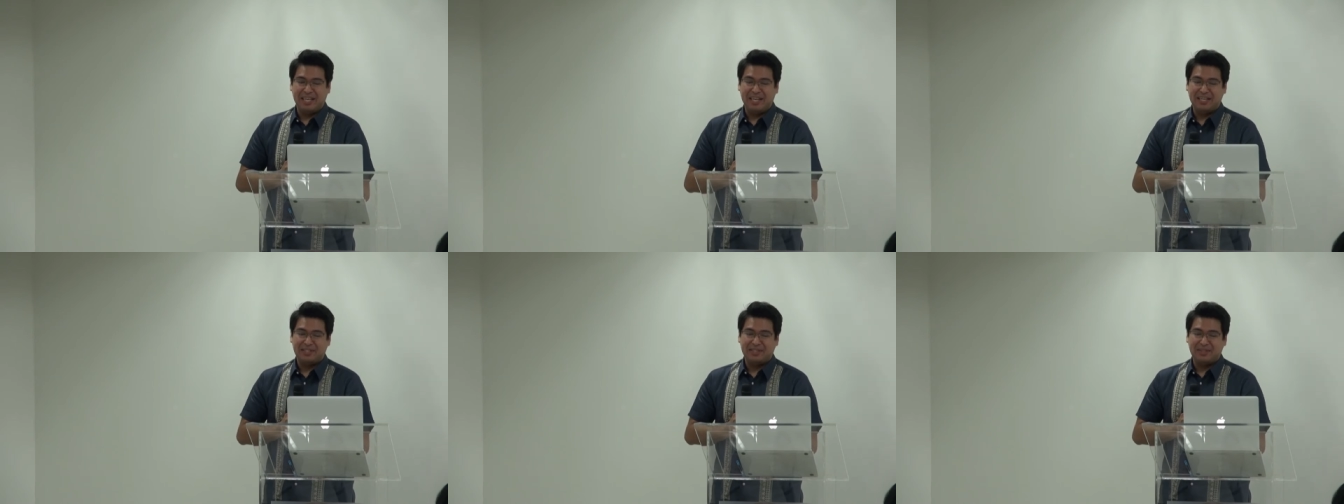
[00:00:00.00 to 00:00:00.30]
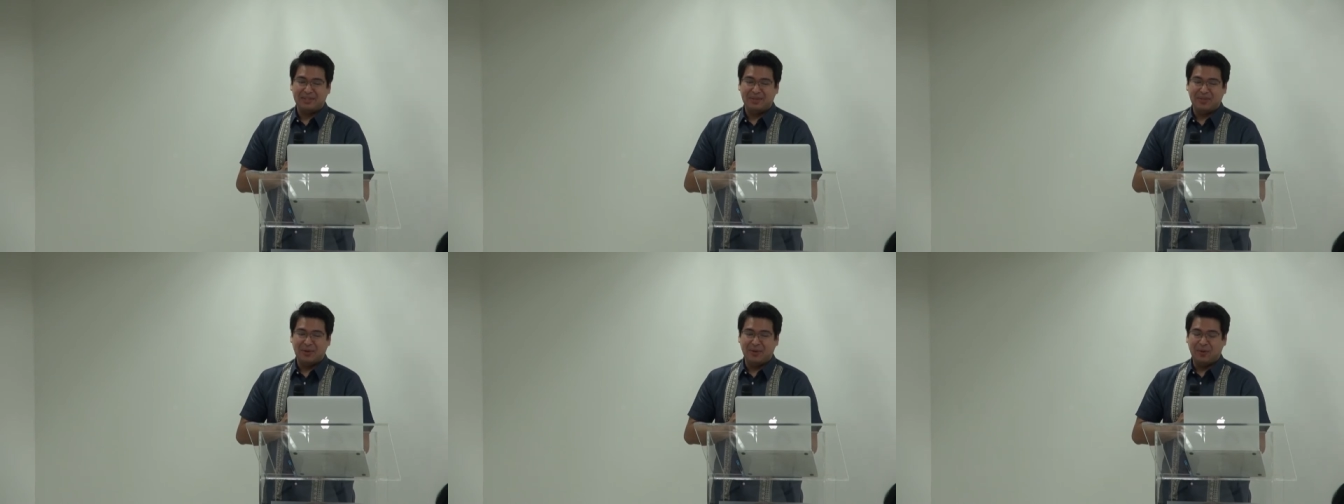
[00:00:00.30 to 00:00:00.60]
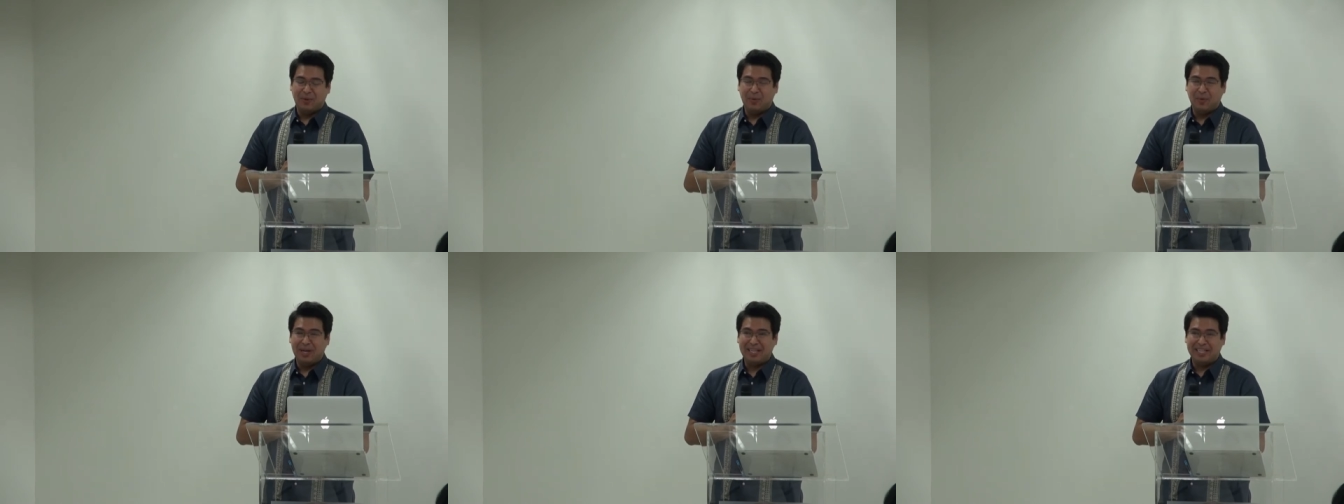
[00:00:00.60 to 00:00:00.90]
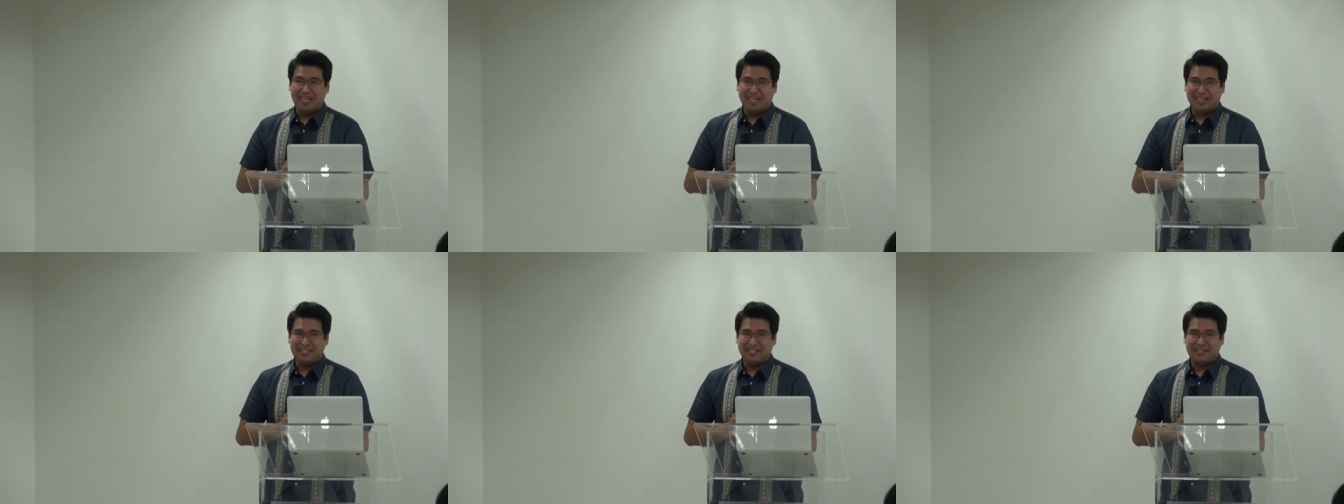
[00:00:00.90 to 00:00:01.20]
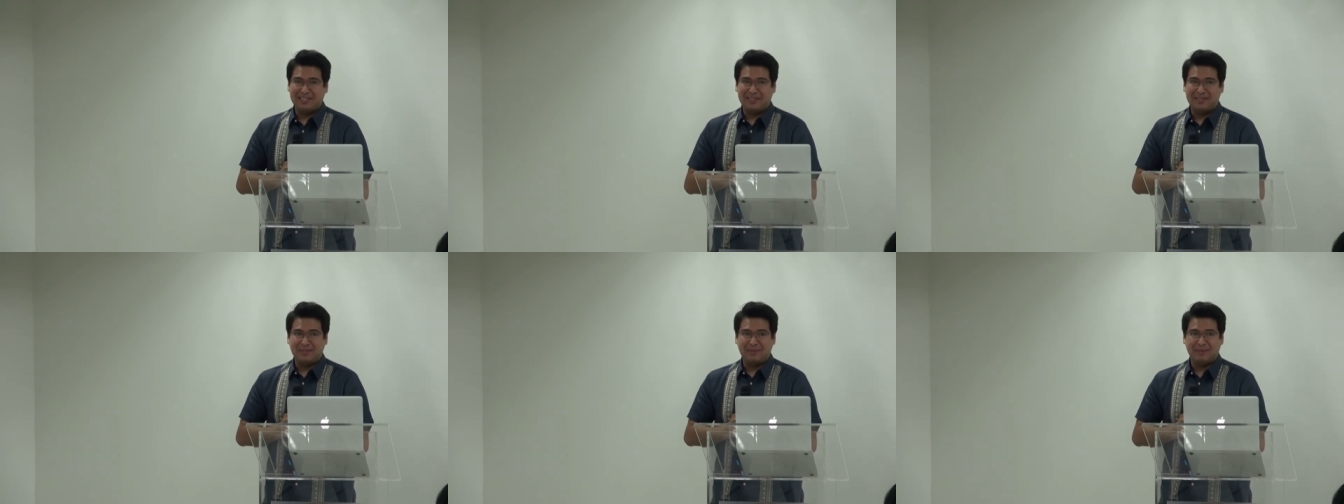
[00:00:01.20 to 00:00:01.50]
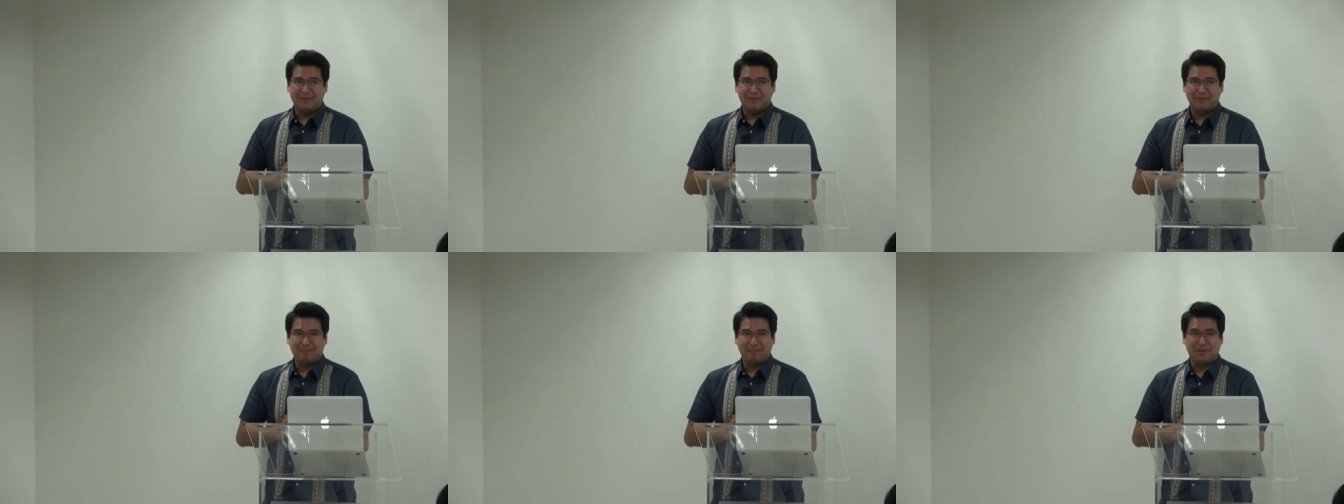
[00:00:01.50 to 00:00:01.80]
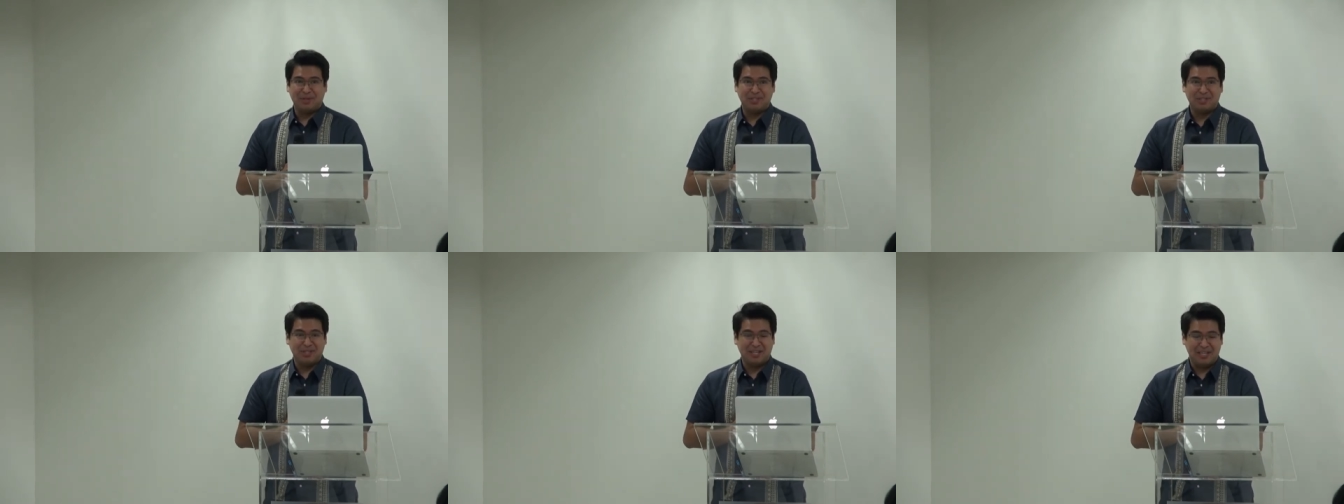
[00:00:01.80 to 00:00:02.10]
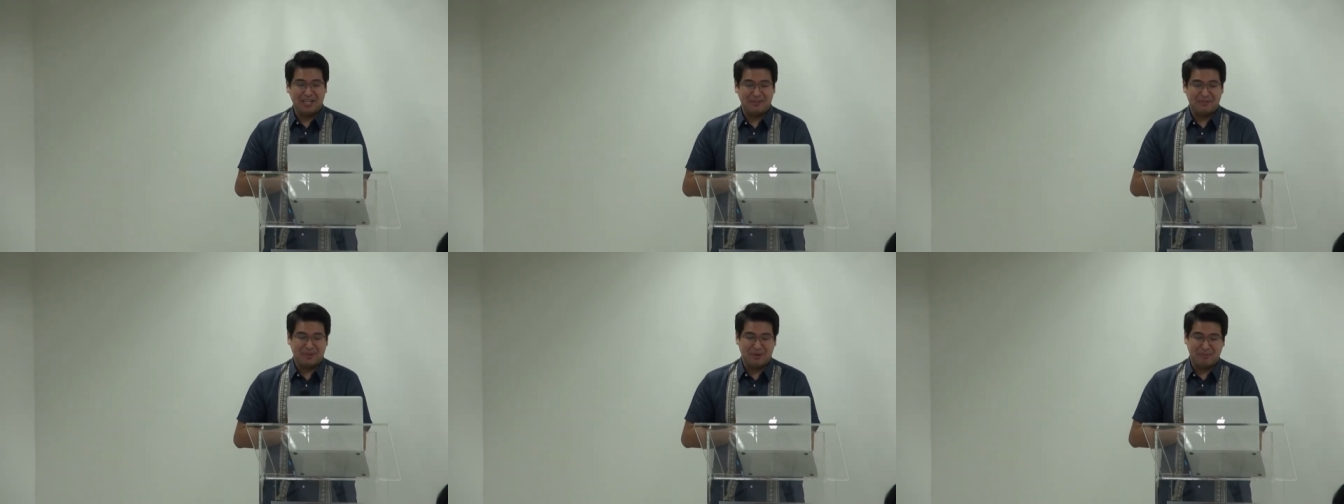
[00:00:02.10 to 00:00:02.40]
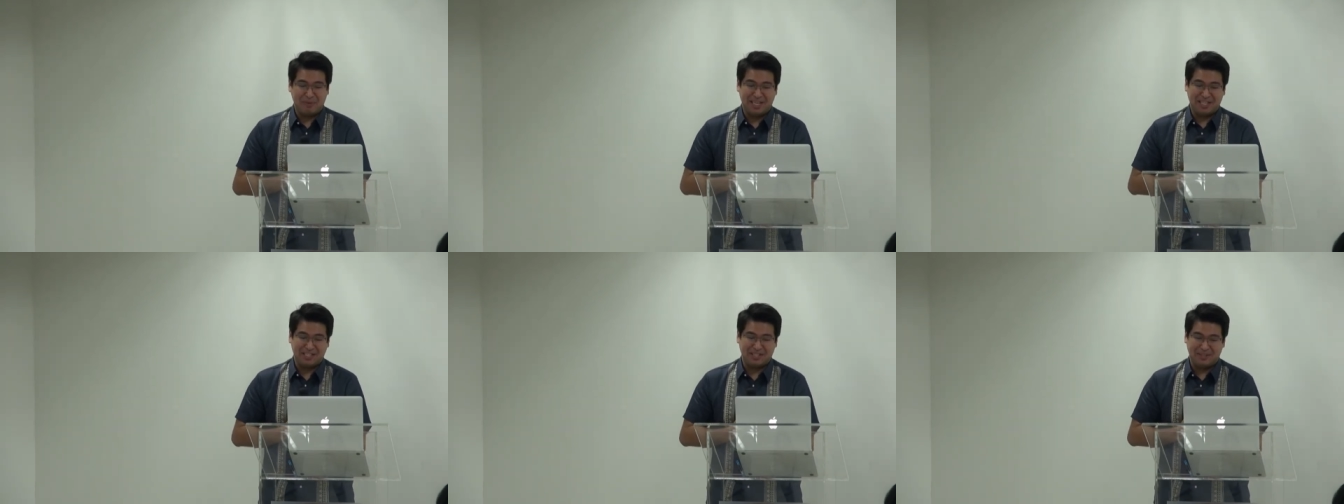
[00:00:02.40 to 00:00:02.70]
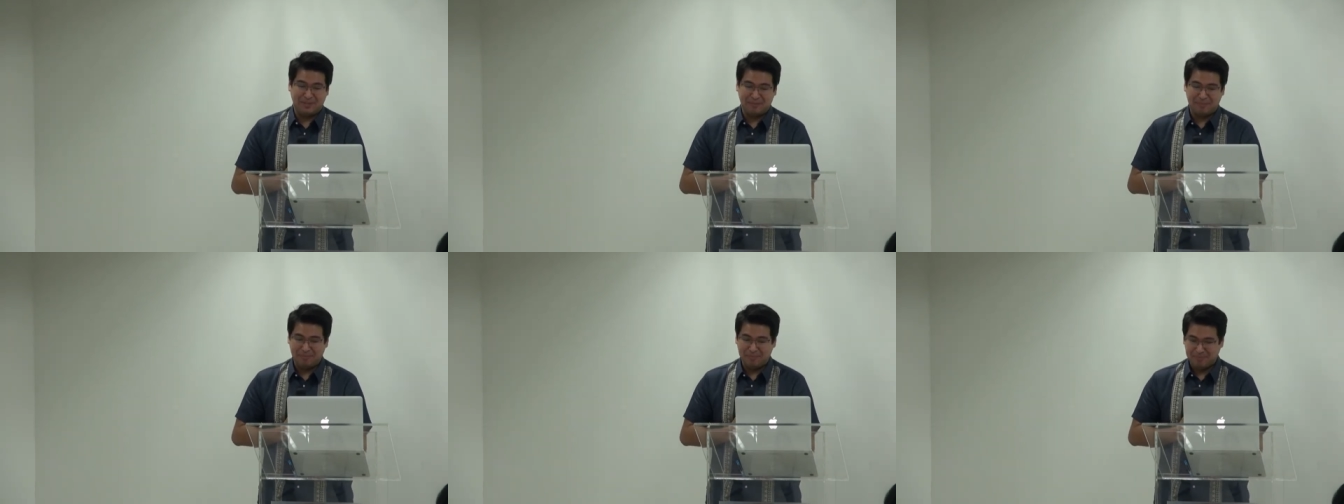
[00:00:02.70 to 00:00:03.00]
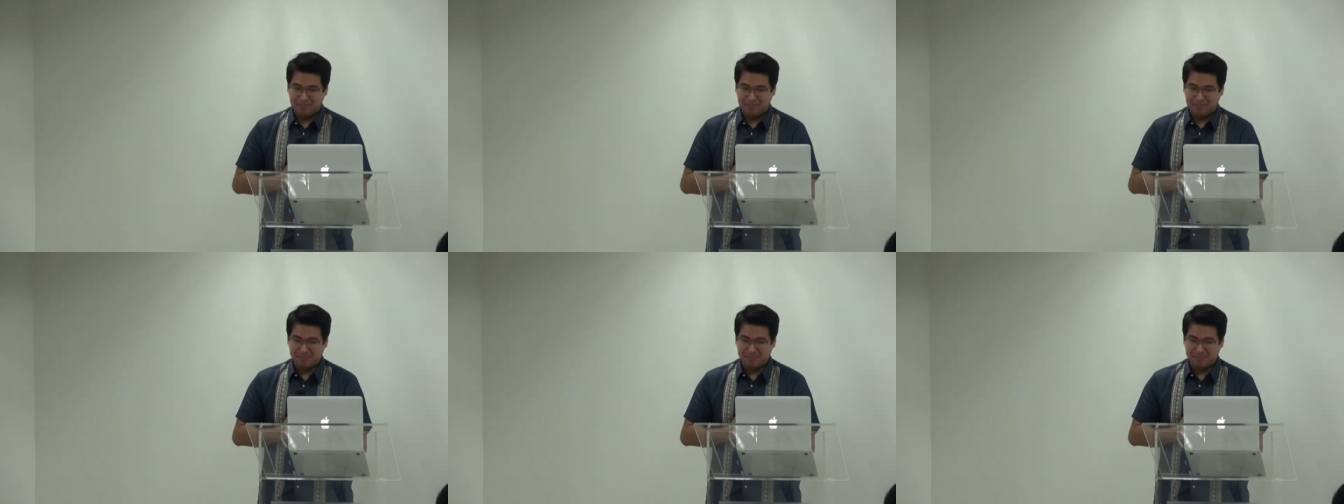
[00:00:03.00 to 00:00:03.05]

is what is personal information.